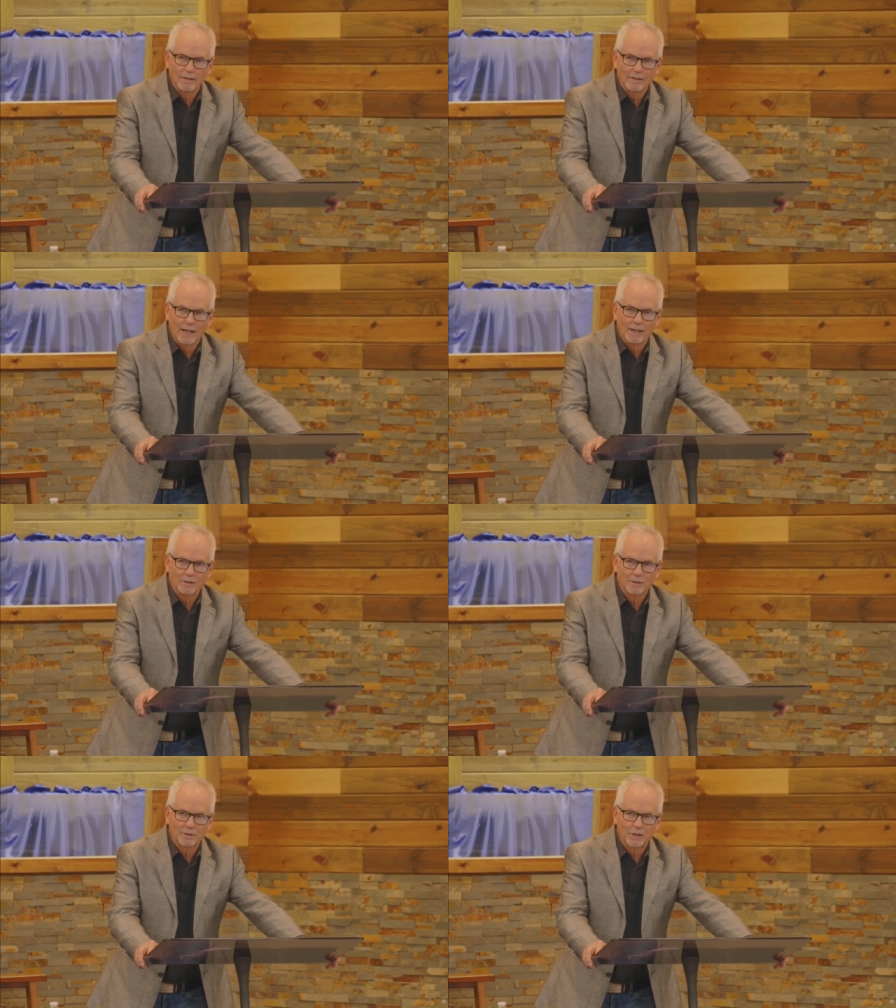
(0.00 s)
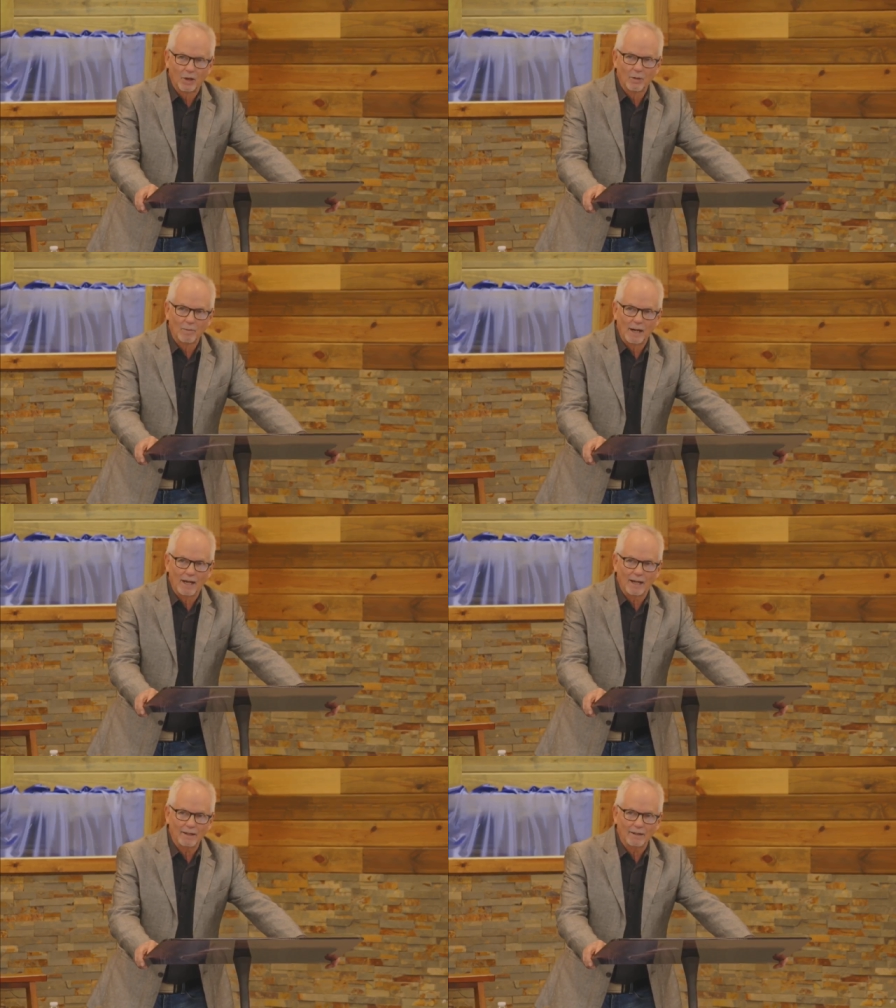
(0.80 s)
the angel told
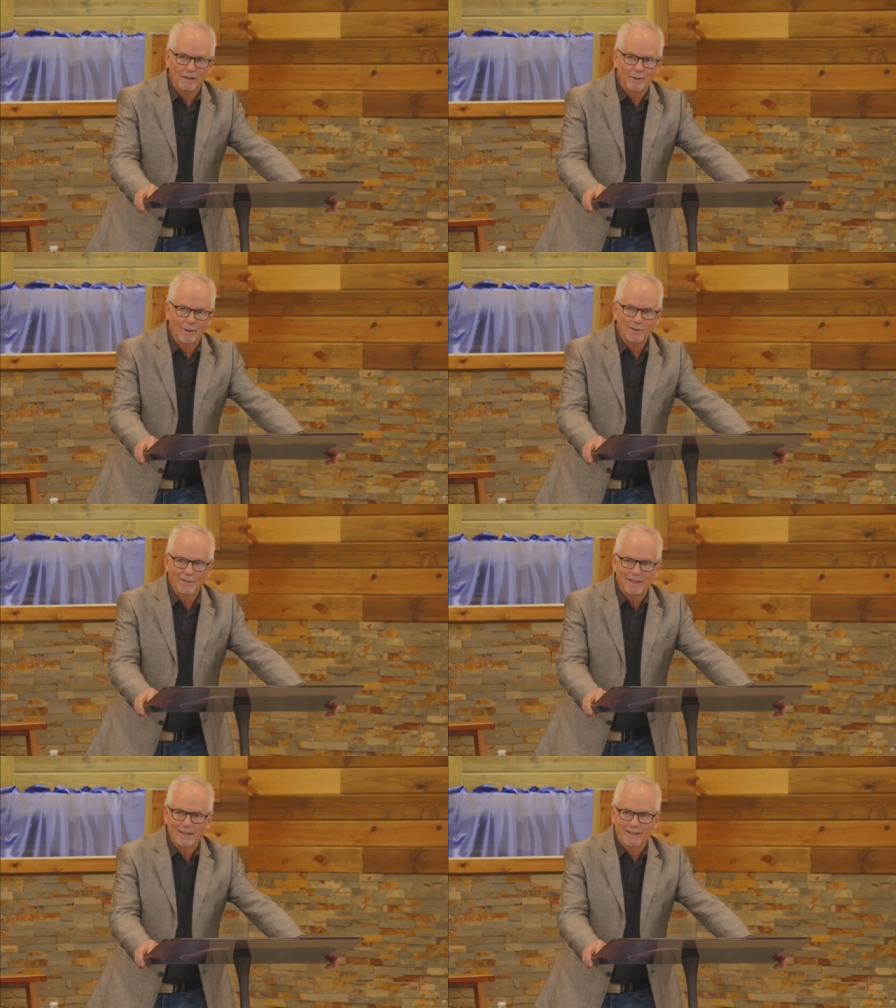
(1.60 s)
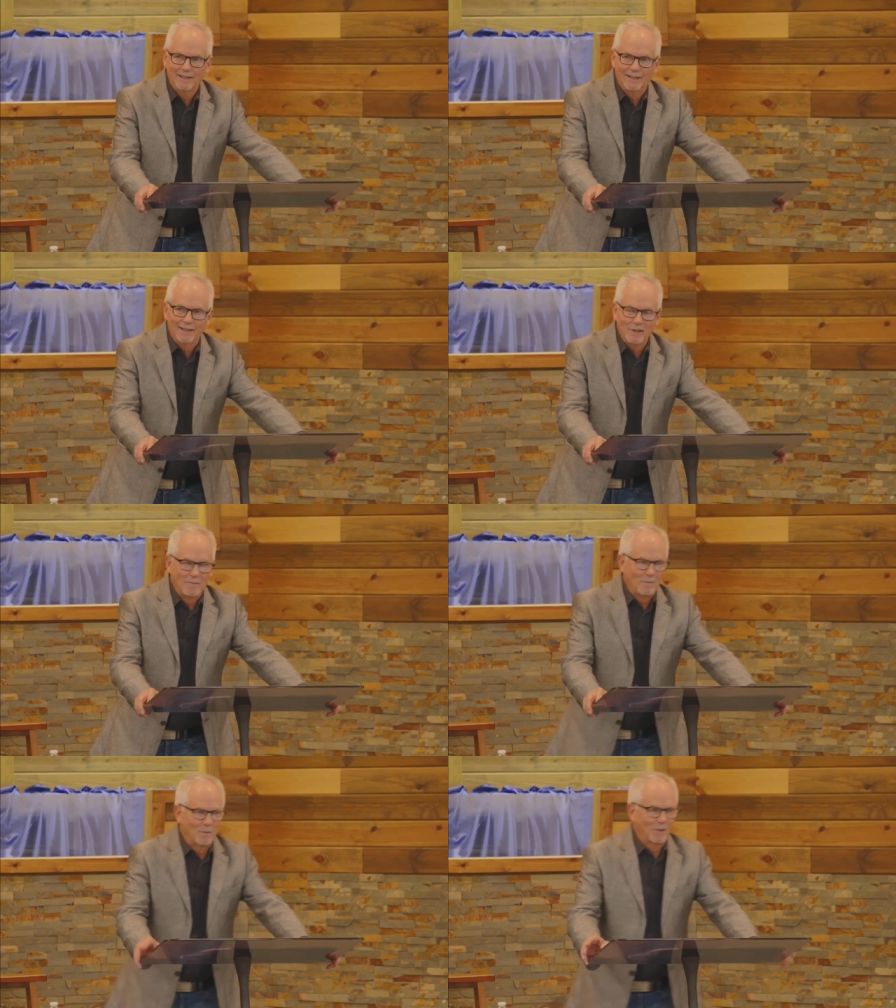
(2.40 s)
Mary in Luke? You
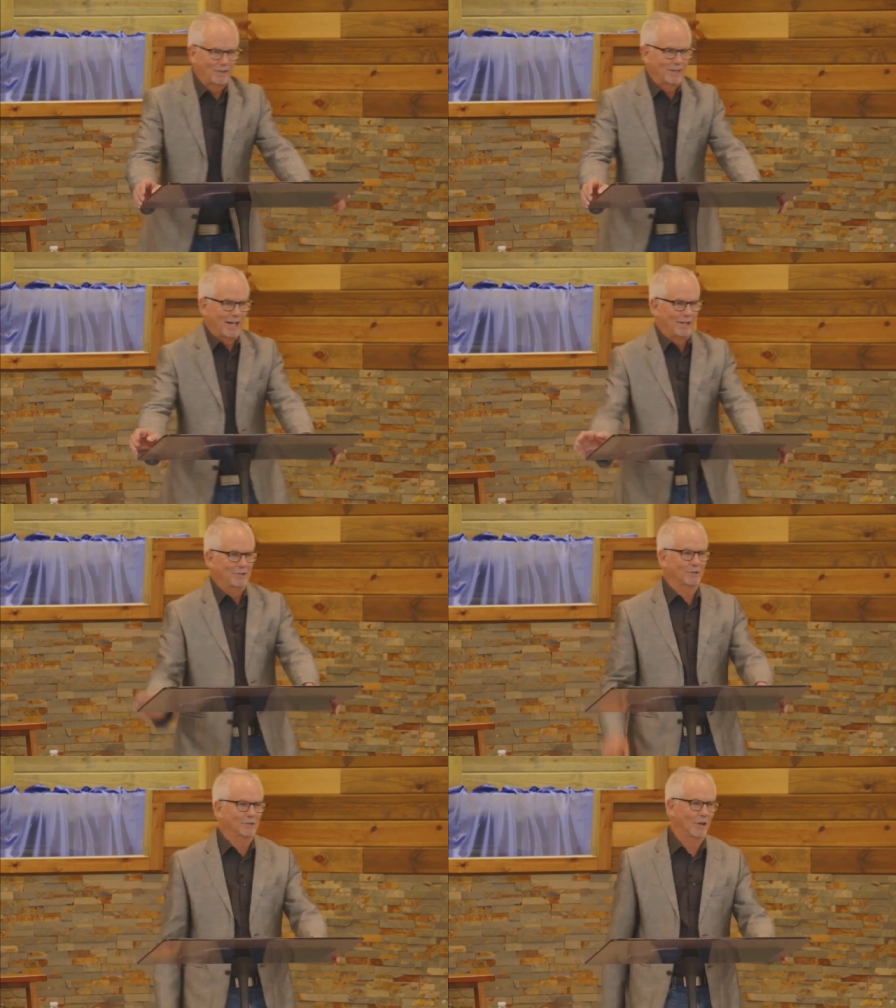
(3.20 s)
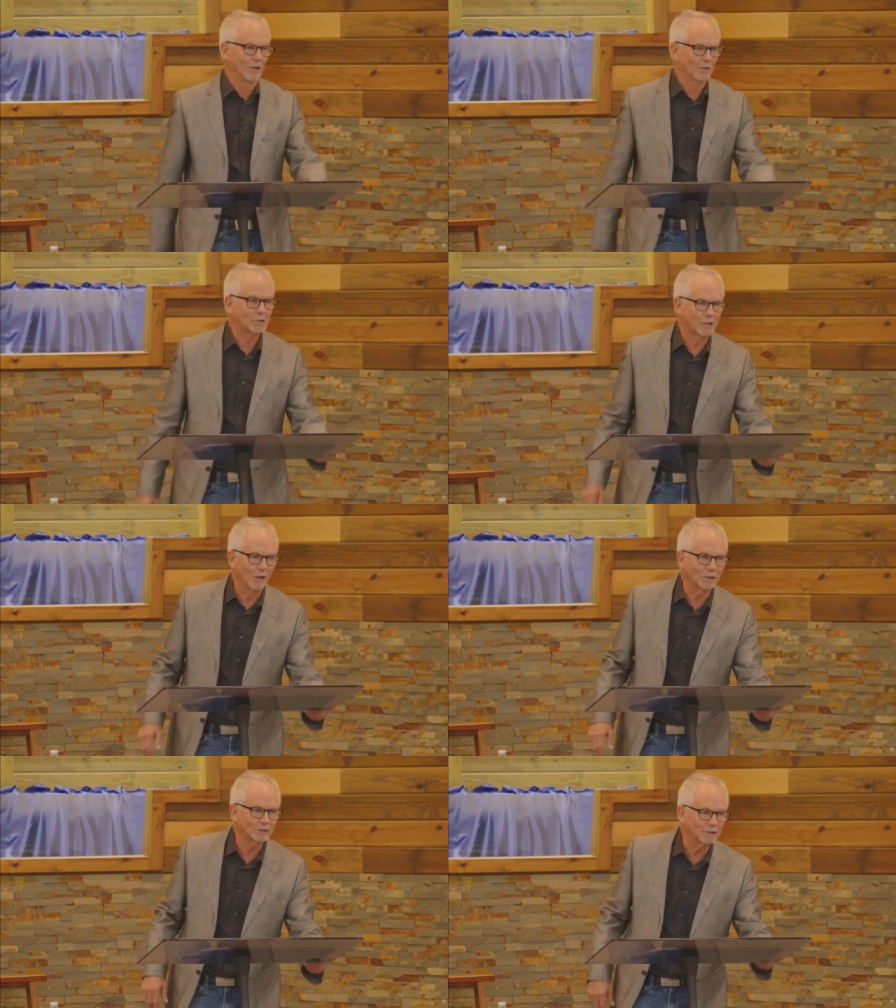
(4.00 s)
remember what the angel told
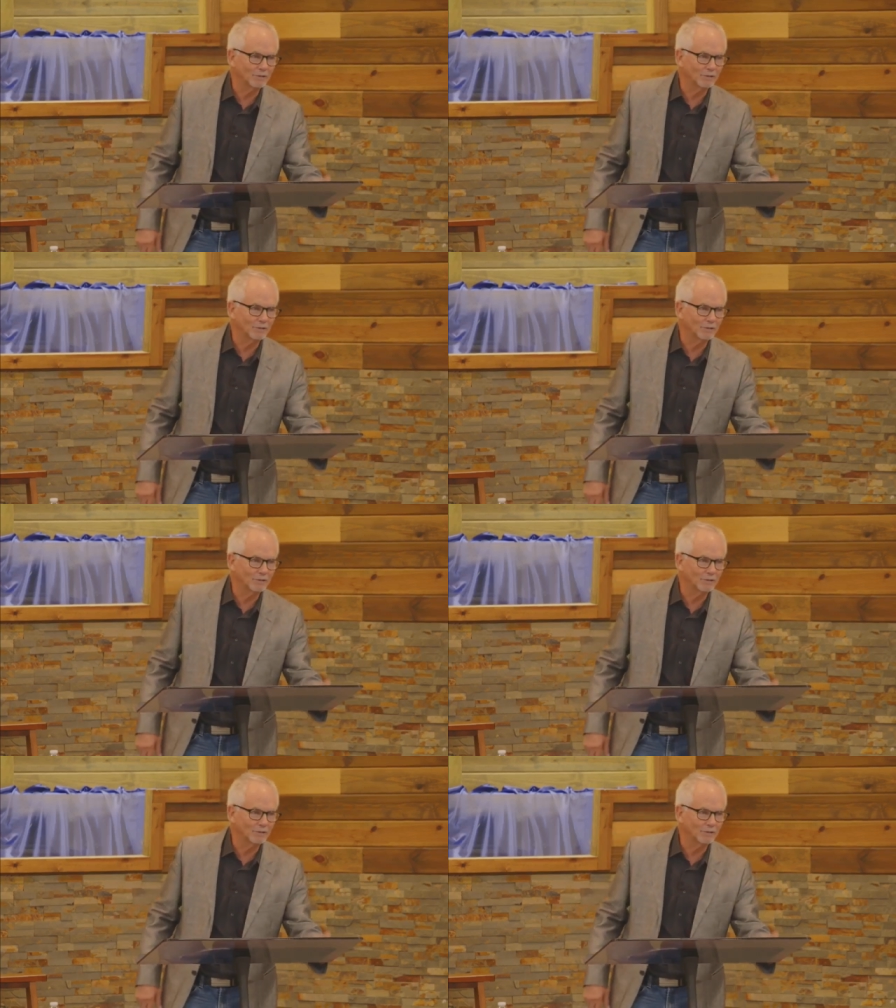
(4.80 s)
Joseph